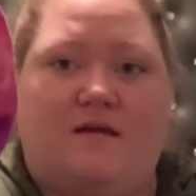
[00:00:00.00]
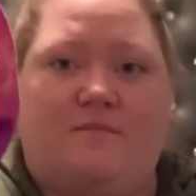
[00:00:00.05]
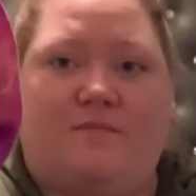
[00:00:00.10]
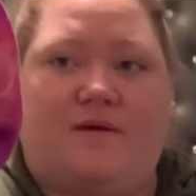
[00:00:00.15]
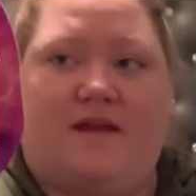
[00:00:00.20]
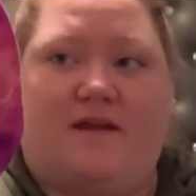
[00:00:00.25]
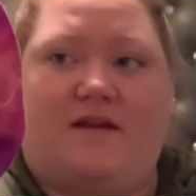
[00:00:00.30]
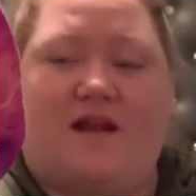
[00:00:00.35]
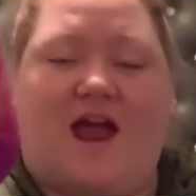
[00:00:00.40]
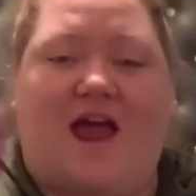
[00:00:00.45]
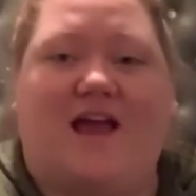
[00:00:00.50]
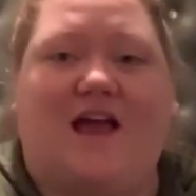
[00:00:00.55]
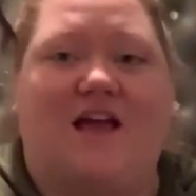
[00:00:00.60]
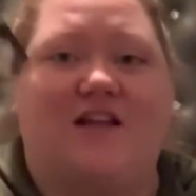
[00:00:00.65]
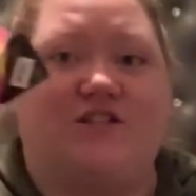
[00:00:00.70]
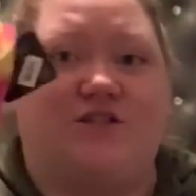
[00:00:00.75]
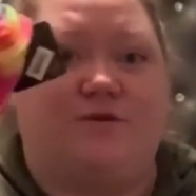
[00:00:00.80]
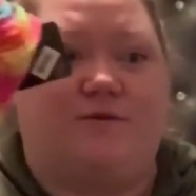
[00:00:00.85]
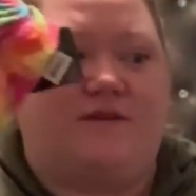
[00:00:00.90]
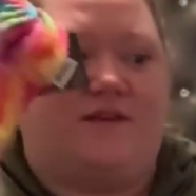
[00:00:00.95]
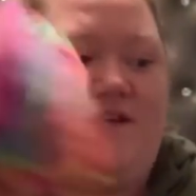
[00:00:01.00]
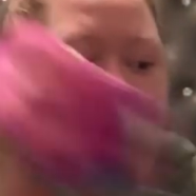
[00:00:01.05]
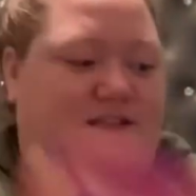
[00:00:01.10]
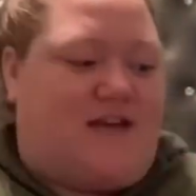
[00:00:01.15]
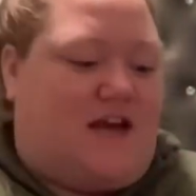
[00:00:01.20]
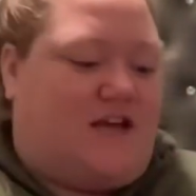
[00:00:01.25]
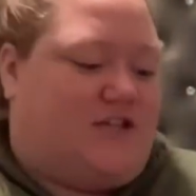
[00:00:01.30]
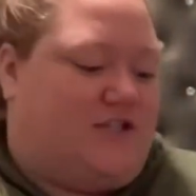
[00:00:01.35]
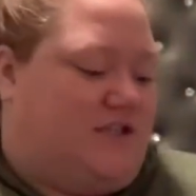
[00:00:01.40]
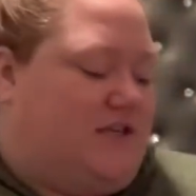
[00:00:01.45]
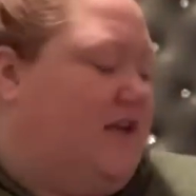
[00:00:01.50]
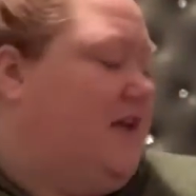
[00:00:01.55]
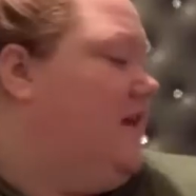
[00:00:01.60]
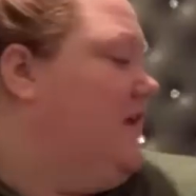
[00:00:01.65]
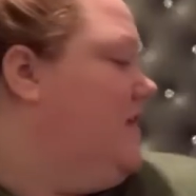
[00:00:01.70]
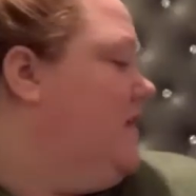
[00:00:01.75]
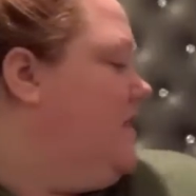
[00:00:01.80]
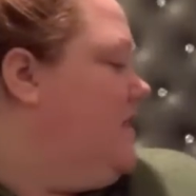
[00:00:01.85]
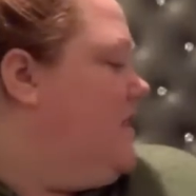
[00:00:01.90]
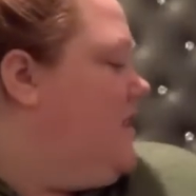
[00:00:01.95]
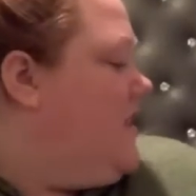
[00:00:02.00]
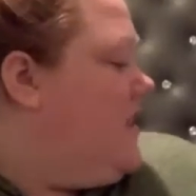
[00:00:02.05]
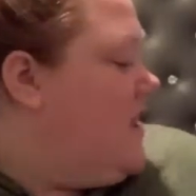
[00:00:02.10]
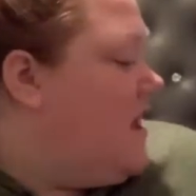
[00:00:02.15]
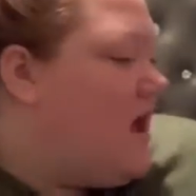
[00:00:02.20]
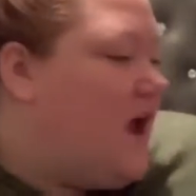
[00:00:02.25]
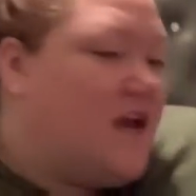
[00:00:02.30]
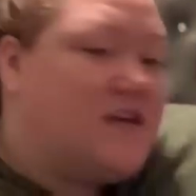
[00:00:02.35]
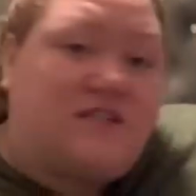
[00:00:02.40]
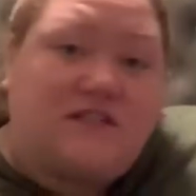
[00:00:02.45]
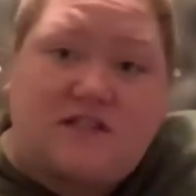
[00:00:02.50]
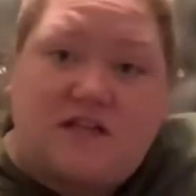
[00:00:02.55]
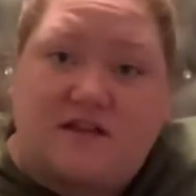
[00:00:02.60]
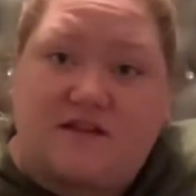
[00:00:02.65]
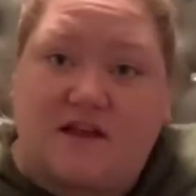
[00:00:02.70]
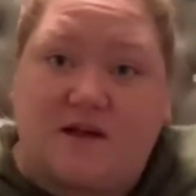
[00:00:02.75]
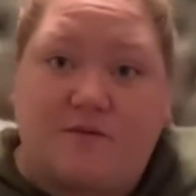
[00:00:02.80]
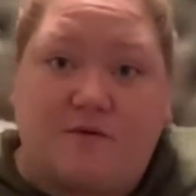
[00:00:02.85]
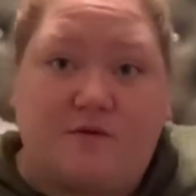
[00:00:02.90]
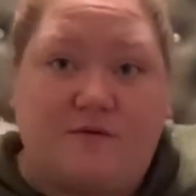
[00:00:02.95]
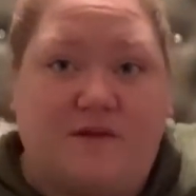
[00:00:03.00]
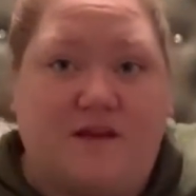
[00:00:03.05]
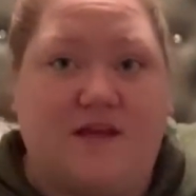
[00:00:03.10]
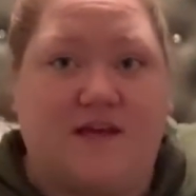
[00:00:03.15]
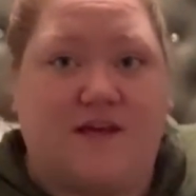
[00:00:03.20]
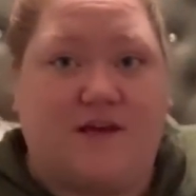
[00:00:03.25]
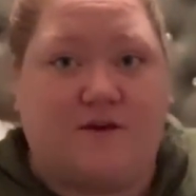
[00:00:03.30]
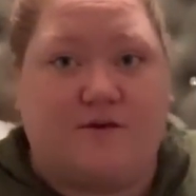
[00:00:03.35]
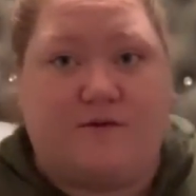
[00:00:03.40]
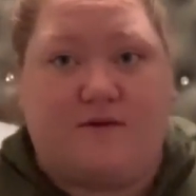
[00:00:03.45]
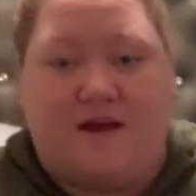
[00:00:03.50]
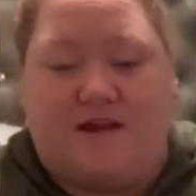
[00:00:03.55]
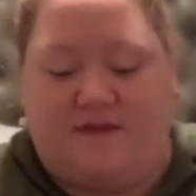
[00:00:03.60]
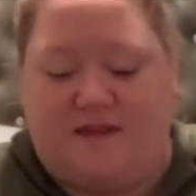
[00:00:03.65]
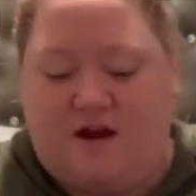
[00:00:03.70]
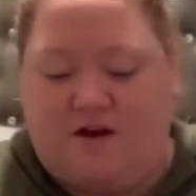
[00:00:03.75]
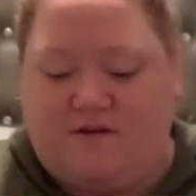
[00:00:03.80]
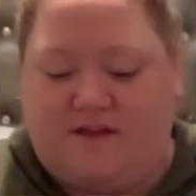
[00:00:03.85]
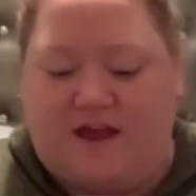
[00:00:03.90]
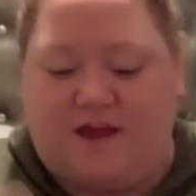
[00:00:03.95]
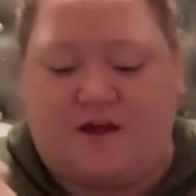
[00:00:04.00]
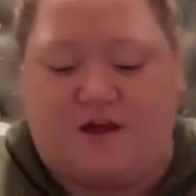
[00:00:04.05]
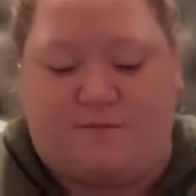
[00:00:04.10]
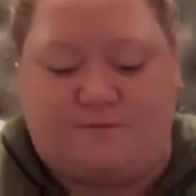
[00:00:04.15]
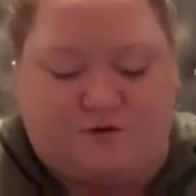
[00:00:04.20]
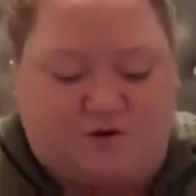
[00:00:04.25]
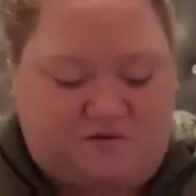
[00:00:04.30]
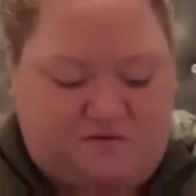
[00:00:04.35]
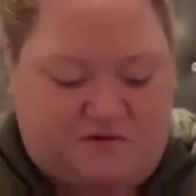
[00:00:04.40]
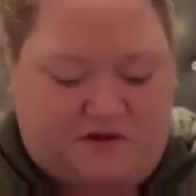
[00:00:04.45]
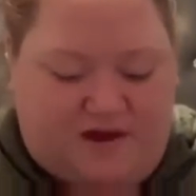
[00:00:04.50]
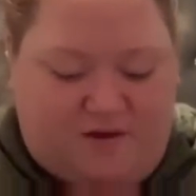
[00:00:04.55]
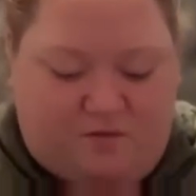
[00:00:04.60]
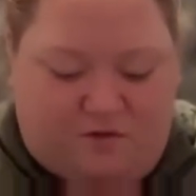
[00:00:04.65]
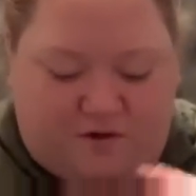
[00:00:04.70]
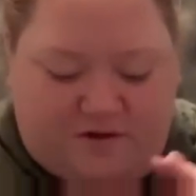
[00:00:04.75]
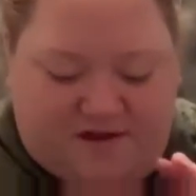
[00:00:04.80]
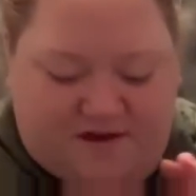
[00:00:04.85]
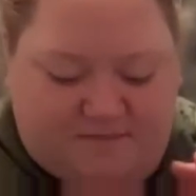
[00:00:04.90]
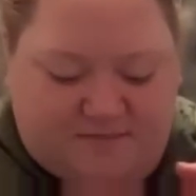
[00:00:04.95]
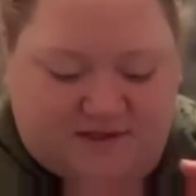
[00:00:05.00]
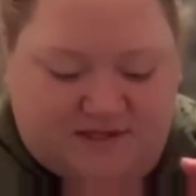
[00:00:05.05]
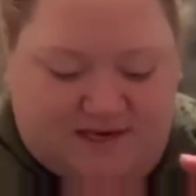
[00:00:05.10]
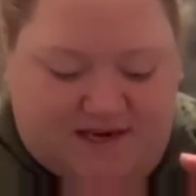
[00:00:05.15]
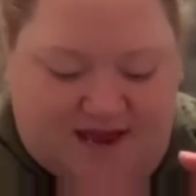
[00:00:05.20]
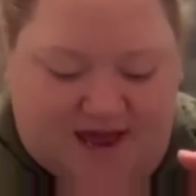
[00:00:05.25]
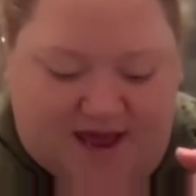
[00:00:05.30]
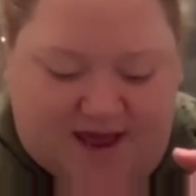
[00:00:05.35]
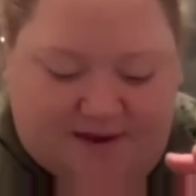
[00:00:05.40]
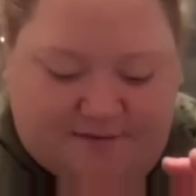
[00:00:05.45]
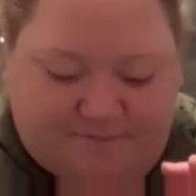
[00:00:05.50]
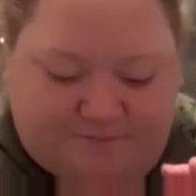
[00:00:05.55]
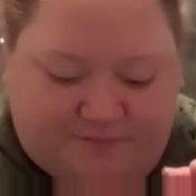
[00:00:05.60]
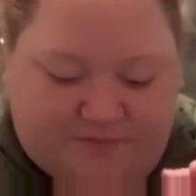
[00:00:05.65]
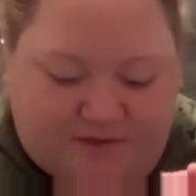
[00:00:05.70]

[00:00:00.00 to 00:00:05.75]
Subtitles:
but I got two of these actually. I just thought they were really cute and they're like comfortable. I wore them today.